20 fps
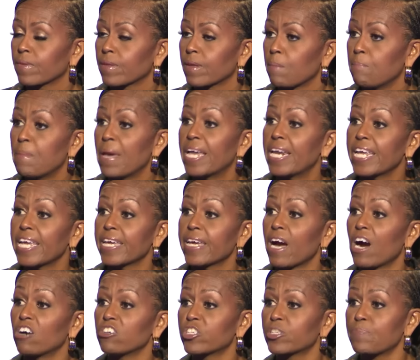Many
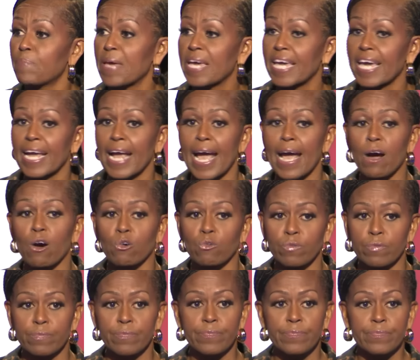are speaking out.
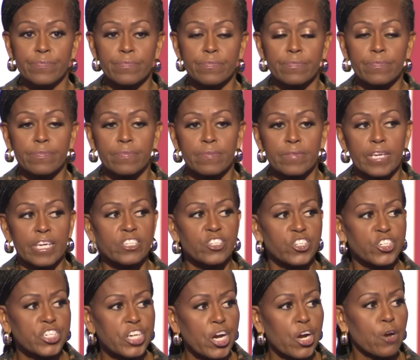His
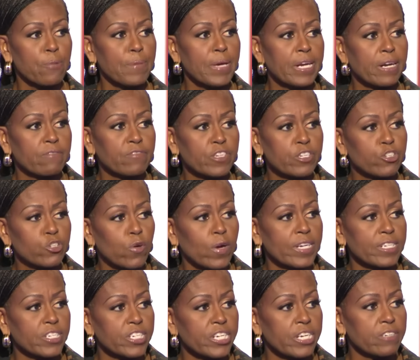chairman of the
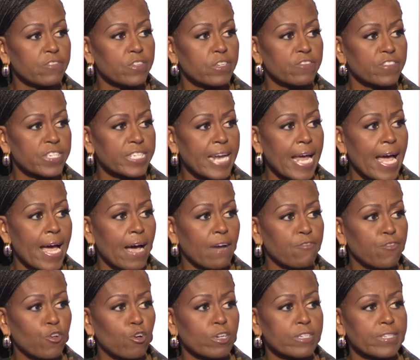Joint Chiefs of Staff,
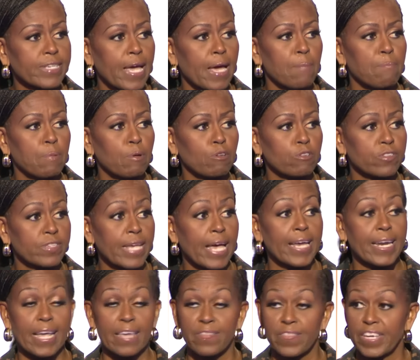for example,
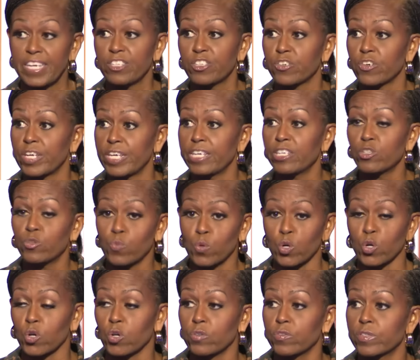said, and these are his
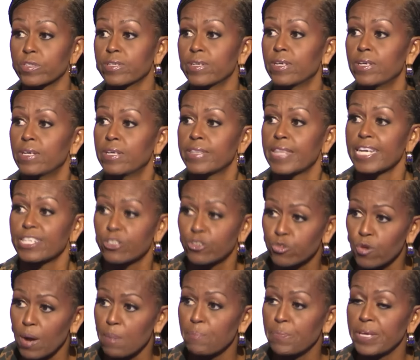words, that
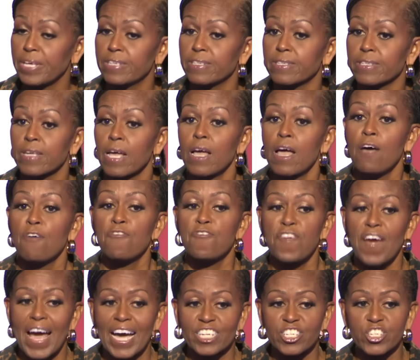Trump is
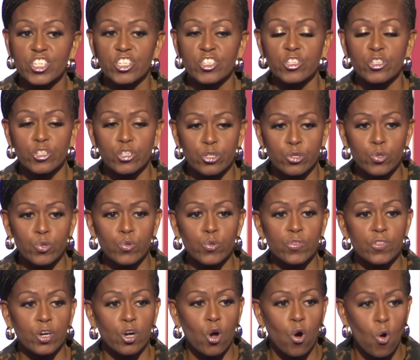fascist to
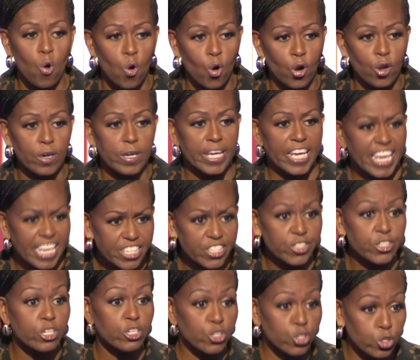the core, his
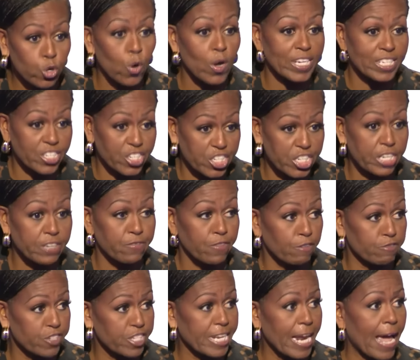joint chief
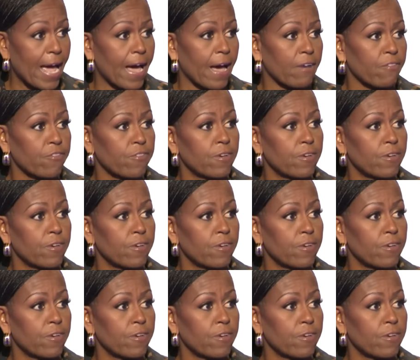of staff.